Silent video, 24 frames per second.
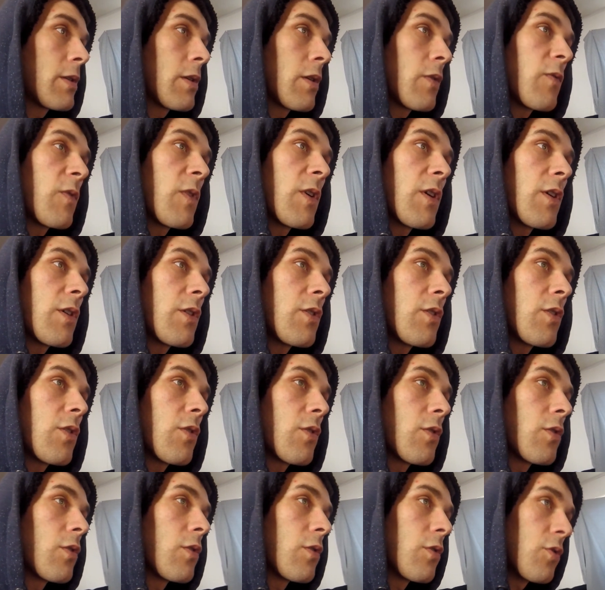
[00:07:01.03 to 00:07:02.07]
of what
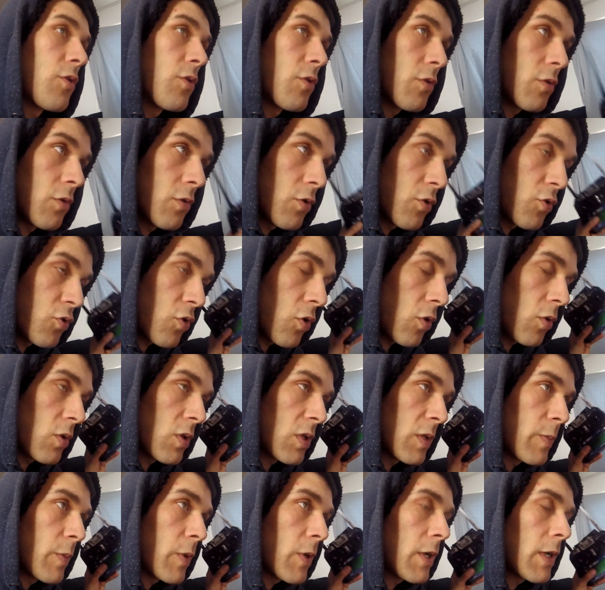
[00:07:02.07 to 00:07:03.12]
your controller is
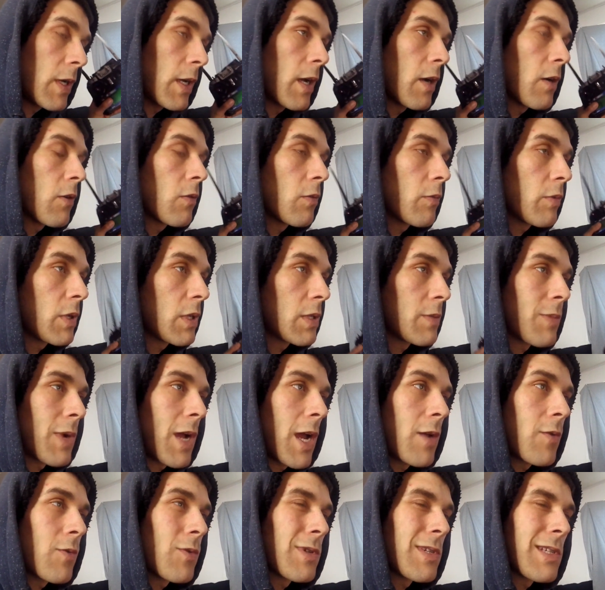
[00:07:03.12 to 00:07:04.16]
putting out, because
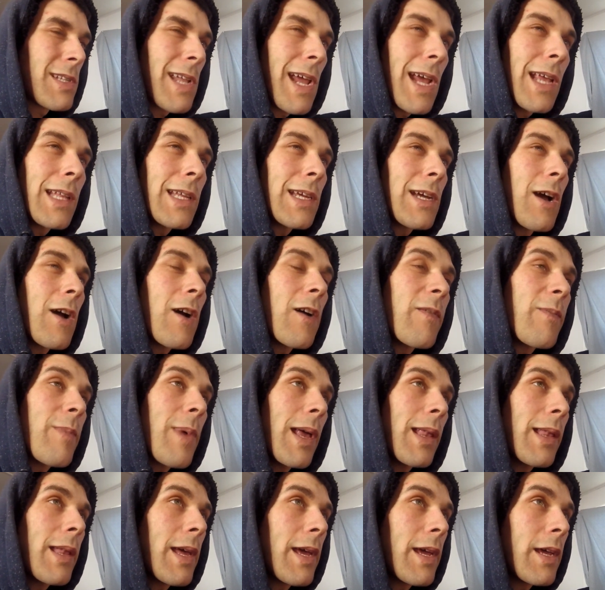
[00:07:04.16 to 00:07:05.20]
mine were slightly off by
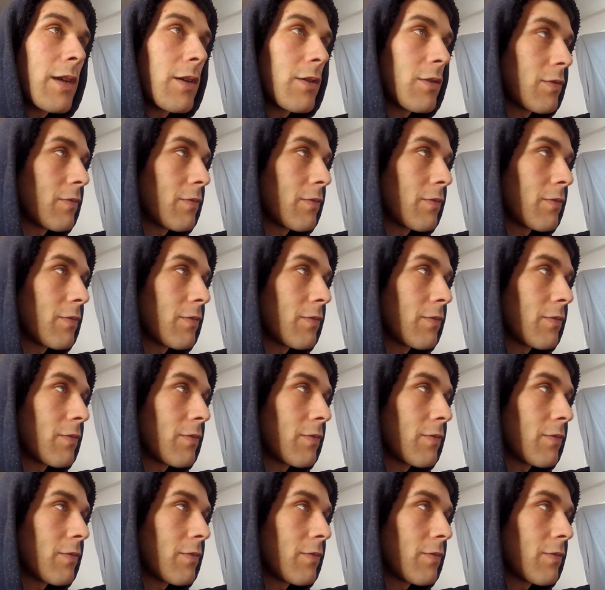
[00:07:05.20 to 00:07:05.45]
like,